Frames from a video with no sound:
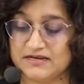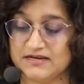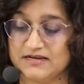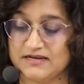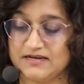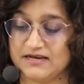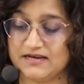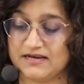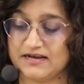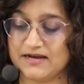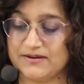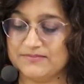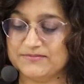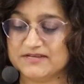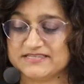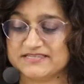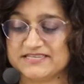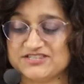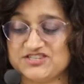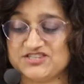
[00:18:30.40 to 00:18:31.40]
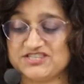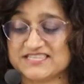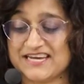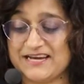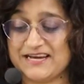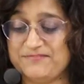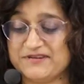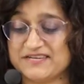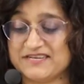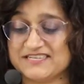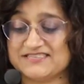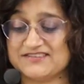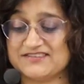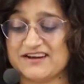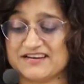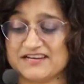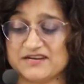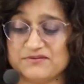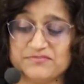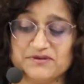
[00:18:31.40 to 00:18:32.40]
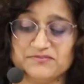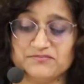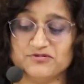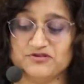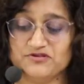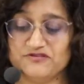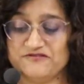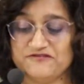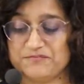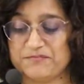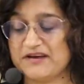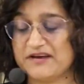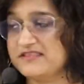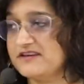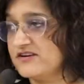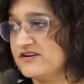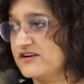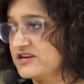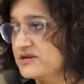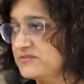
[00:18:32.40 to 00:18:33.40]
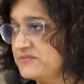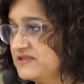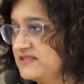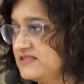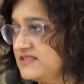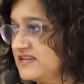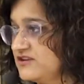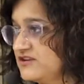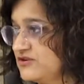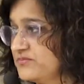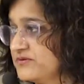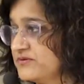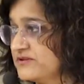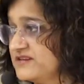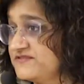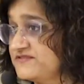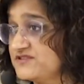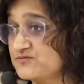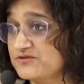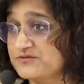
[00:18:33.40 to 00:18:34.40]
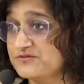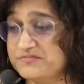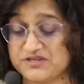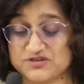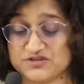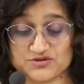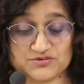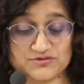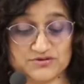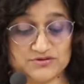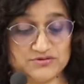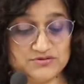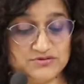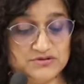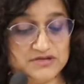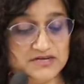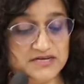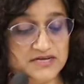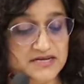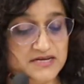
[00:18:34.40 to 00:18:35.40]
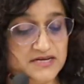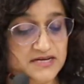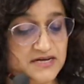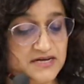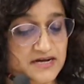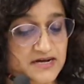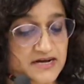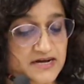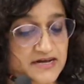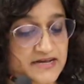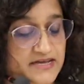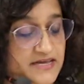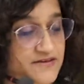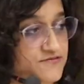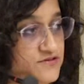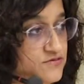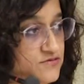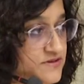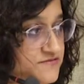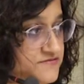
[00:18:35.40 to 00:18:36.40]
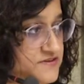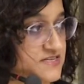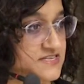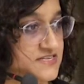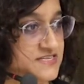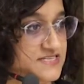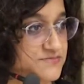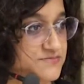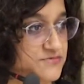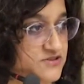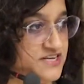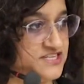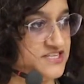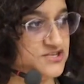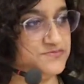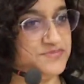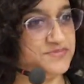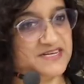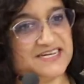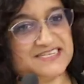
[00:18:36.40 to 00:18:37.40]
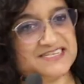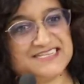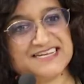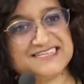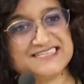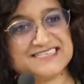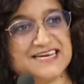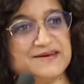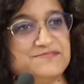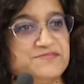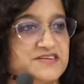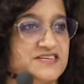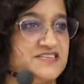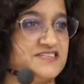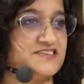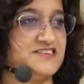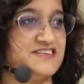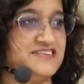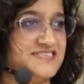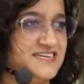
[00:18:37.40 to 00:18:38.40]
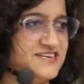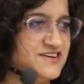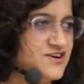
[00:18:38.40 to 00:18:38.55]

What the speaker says: Such a skeptic is not going to be moved by the argument that your beliefs would be true if you lived in a simulation, because that skeptic is going to say, no,